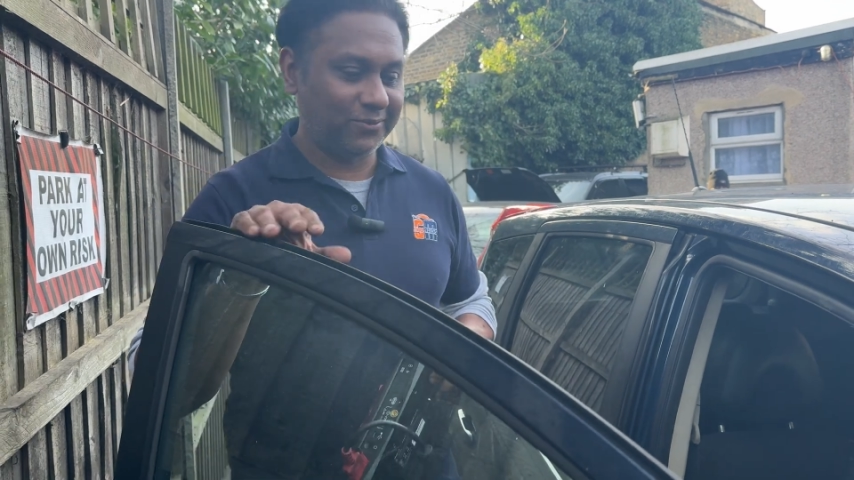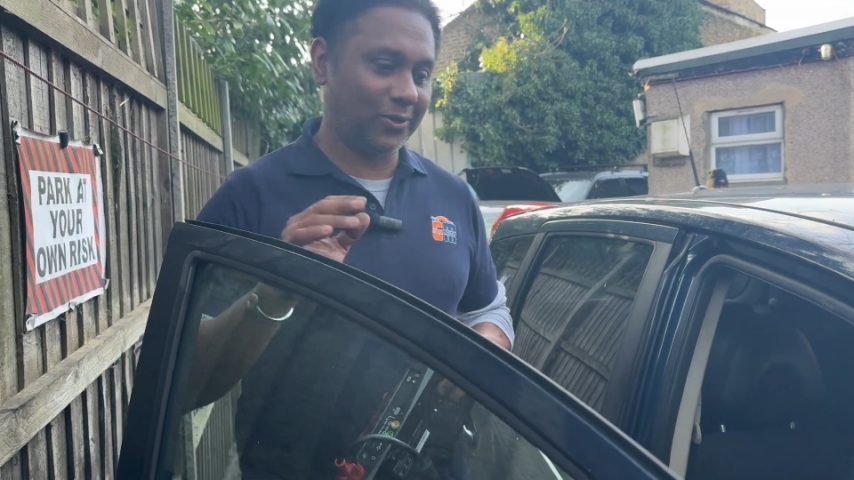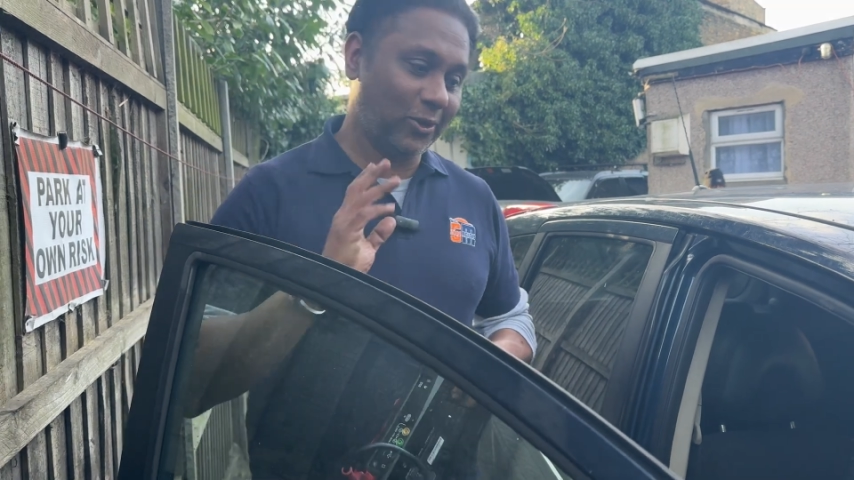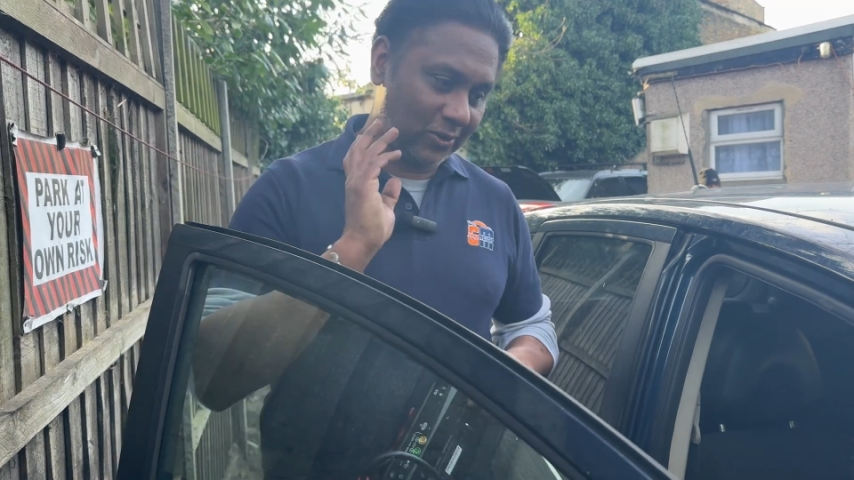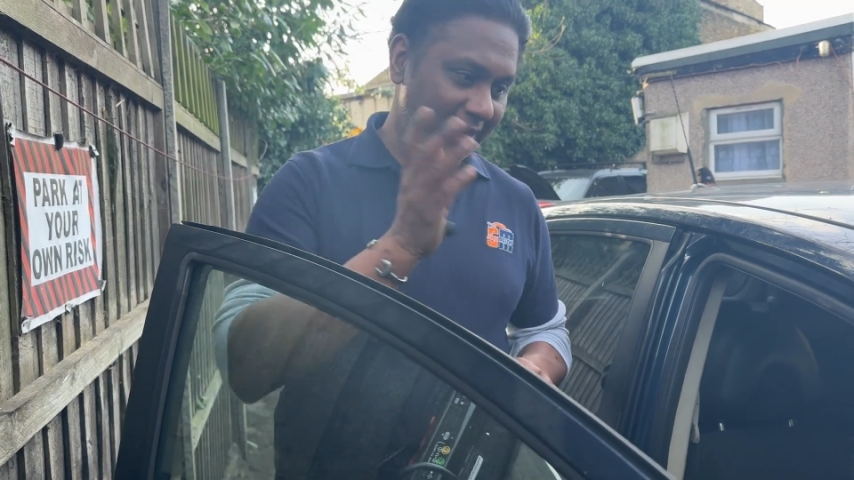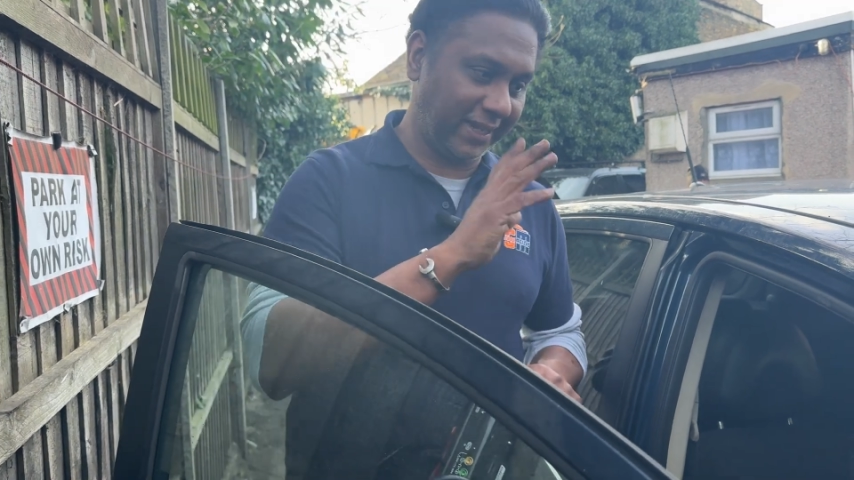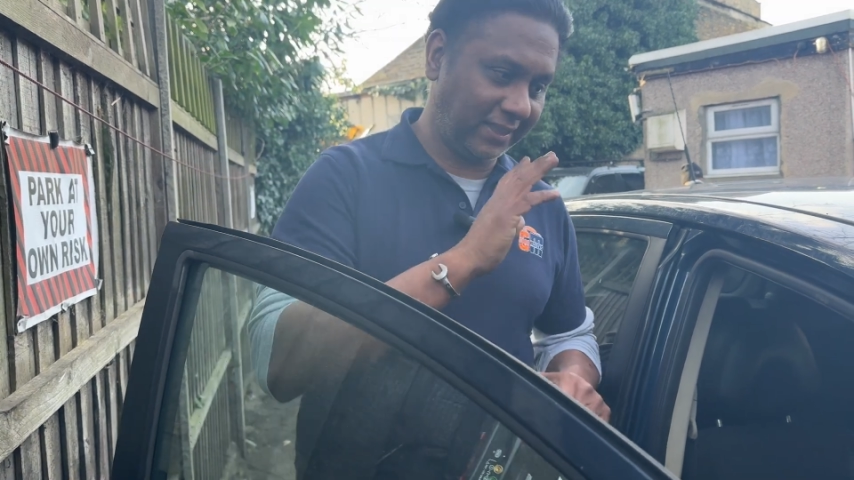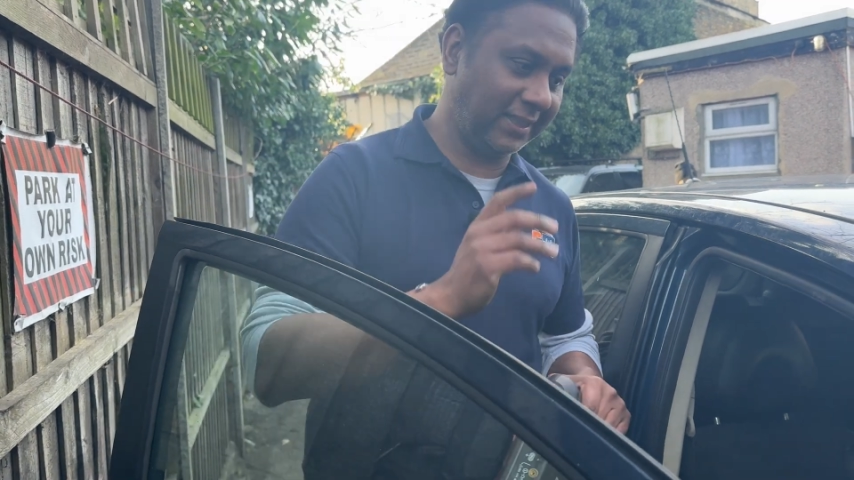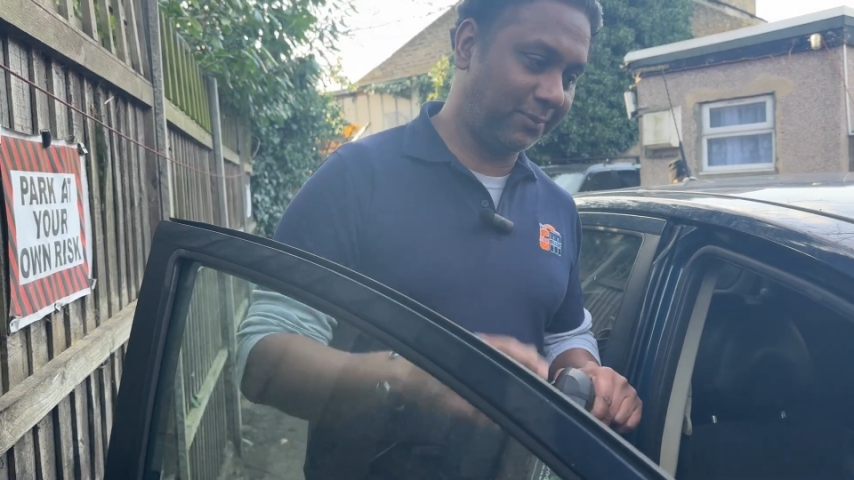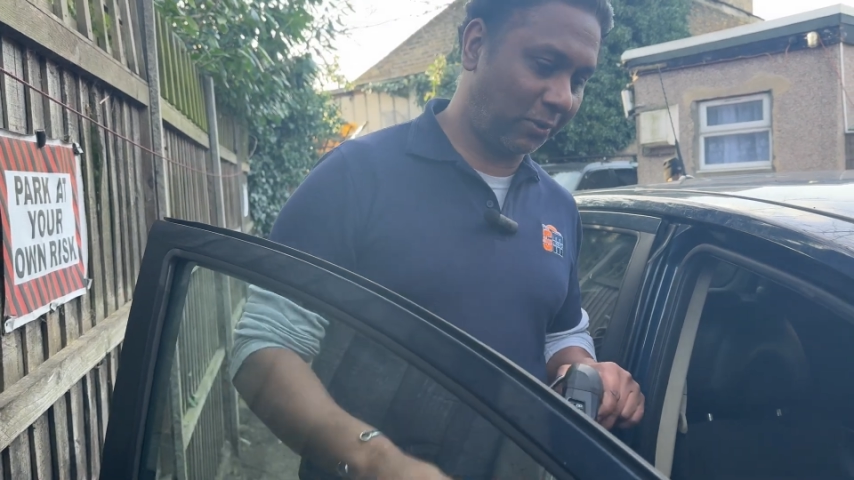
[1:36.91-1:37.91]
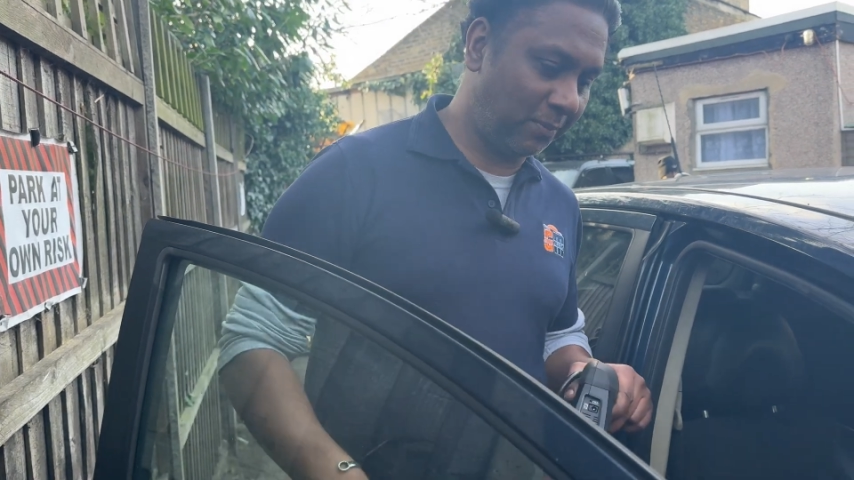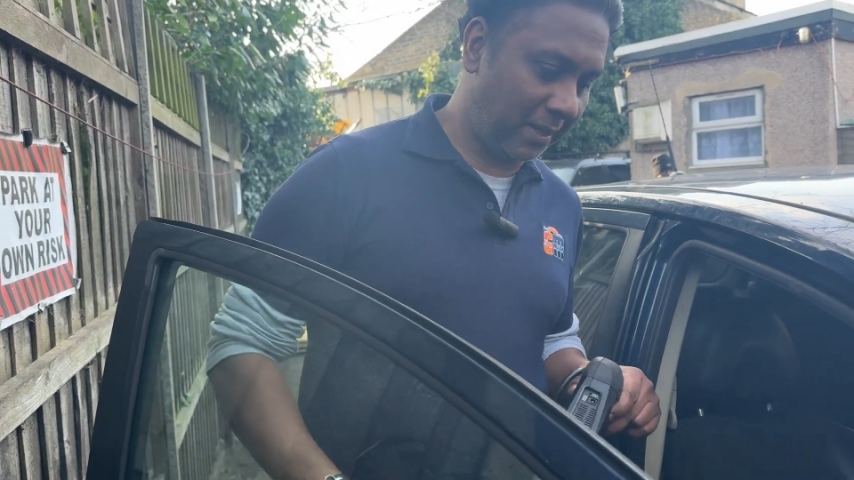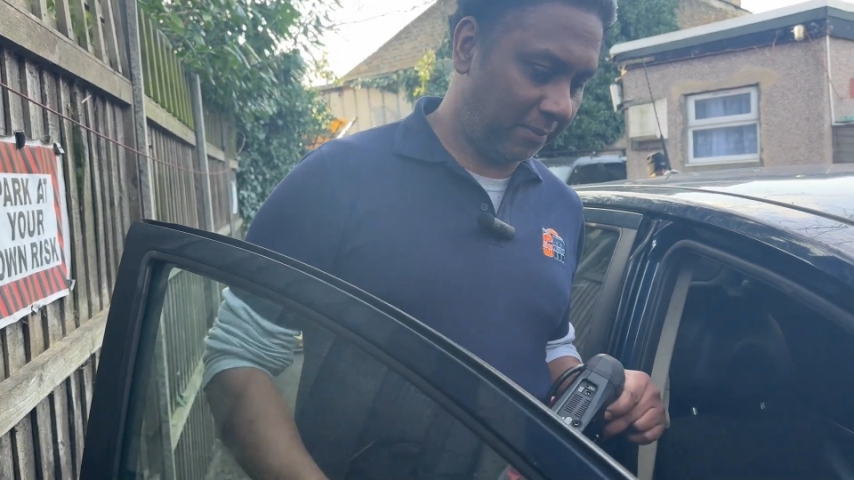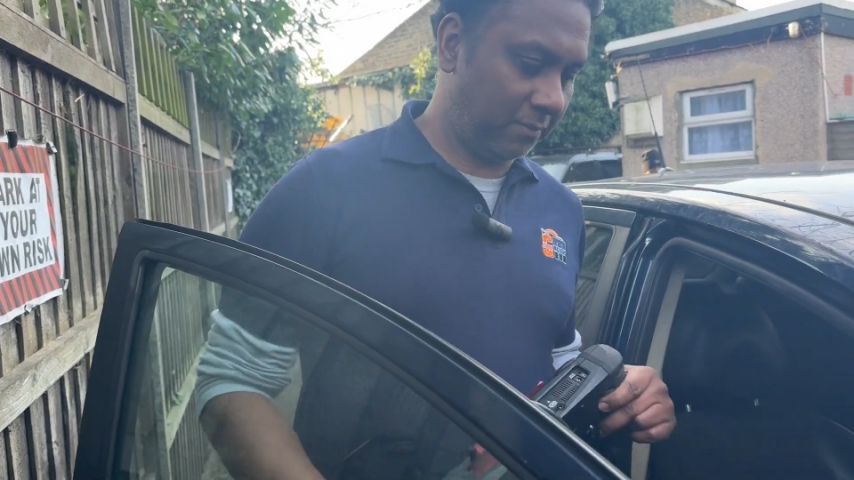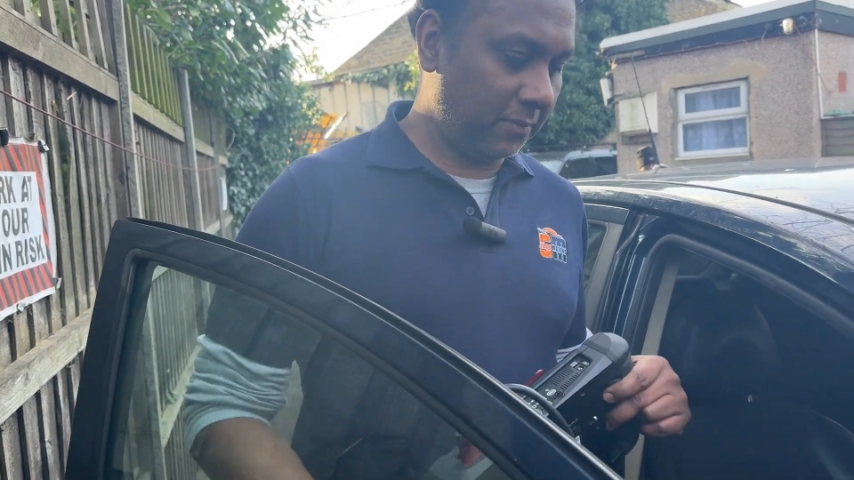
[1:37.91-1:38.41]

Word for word: for like this problem